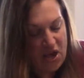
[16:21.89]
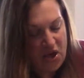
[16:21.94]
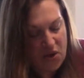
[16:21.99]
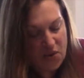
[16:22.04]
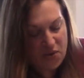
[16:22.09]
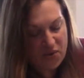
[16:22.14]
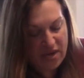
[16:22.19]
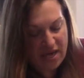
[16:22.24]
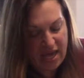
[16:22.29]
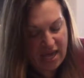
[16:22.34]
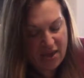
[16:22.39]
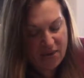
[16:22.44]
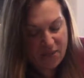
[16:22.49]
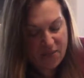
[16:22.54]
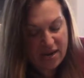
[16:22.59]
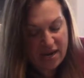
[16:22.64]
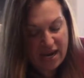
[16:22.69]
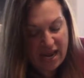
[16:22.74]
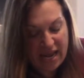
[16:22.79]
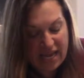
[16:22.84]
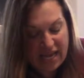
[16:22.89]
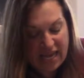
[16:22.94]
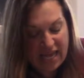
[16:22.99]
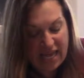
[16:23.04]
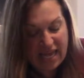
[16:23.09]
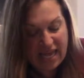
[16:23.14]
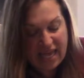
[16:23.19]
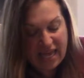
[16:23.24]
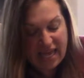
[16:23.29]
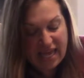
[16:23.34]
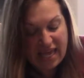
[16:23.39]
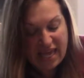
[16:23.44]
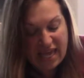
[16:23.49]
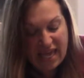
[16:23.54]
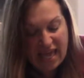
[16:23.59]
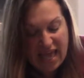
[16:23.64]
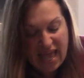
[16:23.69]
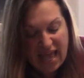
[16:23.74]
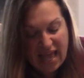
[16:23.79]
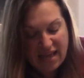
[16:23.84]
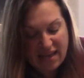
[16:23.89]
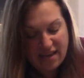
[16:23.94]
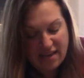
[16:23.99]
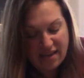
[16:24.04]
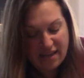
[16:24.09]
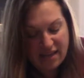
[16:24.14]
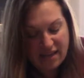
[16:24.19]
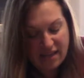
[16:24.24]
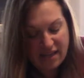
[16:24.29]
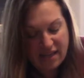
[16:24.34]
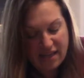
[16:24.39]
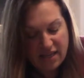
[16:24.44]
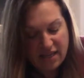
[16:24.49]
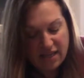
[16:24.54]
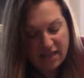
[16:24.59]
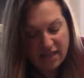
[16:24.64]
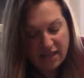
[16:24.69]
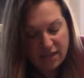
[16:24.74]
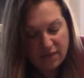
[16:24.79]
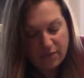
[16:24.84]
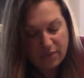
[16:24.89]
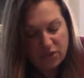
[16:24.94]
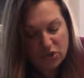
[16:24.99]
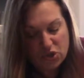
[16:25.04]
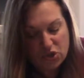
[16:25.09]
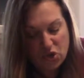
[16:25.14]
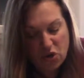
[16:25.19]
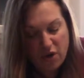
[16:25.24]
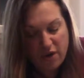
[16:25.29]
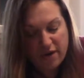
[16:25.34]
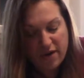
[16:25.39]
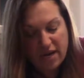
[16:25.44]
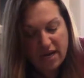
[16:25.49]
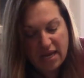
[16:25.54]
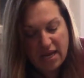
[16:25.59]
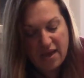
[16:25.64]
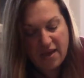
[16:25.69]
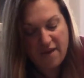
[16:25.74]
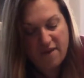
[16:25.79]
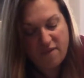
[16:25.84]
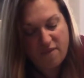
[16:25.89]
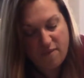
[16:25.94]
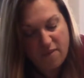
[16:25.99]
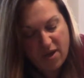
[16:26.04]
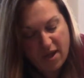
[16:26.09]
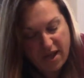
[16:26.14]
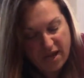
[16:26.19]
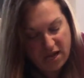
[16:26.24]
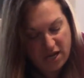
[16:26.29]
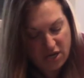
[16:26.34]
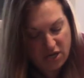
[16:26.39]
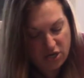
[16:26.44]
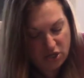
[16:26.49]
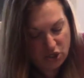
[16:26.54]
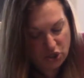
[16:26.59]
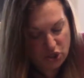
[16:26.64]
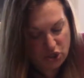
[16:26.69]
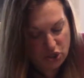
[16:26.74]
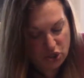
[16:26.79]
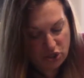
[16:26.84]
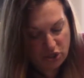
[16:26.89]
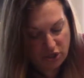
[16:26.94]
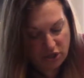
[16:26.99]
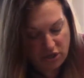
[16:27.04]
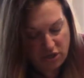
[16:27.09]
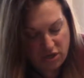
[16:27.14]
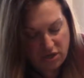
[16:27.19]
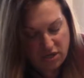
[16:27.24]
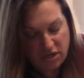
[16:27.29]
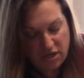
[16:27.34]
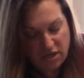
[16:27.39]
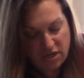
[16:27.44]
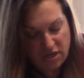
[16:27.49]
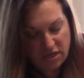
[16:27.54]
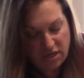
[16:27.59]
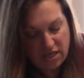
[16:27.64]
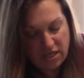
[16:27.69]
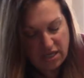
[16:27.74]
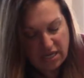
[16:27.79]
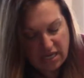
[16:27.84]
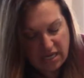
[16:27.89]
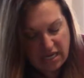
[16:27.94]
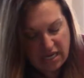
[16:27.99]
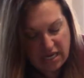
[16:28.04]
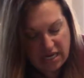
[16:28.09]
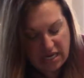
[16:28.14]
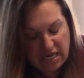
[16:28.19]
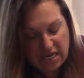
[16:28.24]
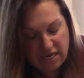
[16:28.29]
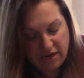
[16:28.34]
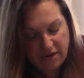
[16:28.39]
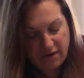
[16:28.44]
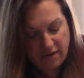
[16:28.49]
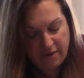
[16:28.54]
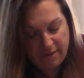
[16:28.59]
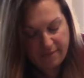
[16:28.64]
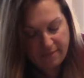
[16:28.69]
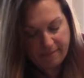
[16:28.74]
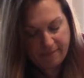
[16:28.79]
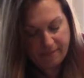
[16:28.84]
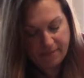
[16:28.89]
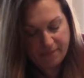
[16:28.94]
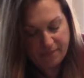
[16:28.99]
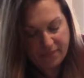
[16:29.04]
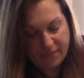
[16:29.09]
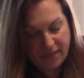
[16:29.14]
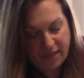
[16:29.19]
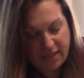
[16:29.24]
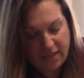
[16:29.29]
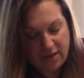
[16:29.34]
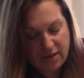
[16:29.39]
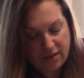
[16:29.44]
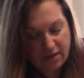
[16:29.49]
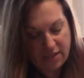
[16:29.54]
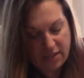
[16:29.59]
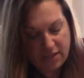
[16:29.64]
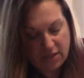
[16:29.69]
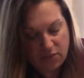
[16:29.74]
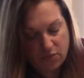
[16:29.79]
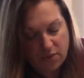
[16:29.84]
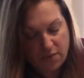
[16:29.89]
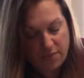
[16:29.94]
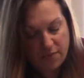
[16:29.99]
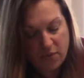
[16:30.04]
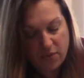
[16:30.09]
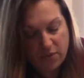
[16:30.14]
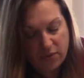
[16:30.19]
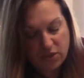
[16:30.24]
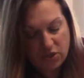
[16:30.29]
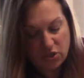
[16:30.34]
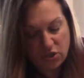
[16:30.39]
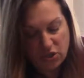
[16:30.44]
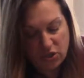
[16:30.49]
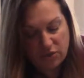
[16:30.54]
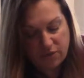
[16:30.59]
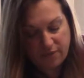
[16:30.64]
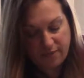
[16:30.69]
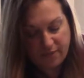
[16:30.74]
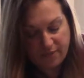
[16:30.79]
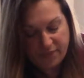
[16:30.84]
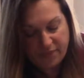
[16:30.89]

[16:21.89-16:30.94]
Okay, when I get the majority of my sugar in here, now this is what I'm going to do.